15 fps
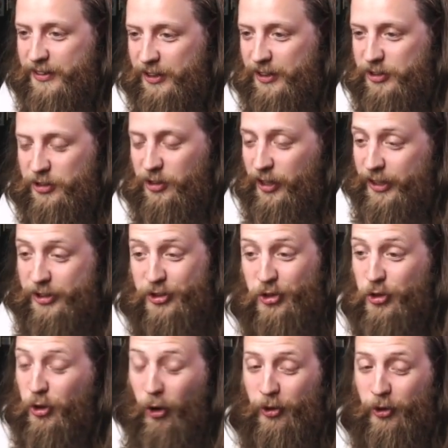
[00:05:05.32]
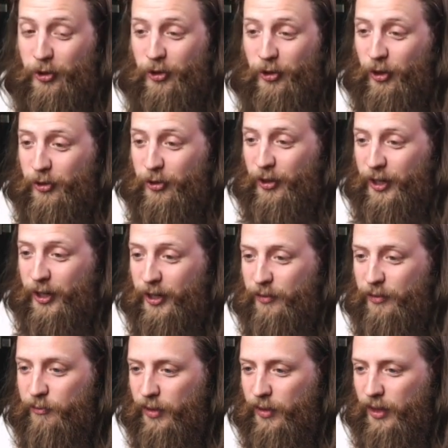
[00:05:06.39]
It's not a good
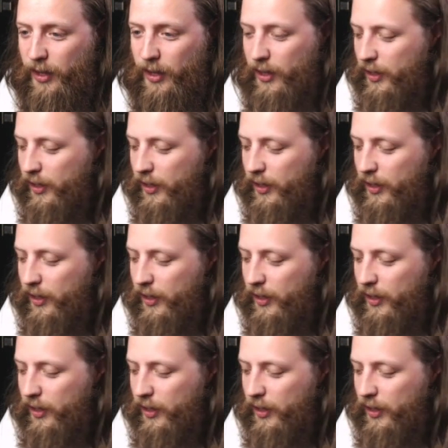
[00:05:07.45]
idea.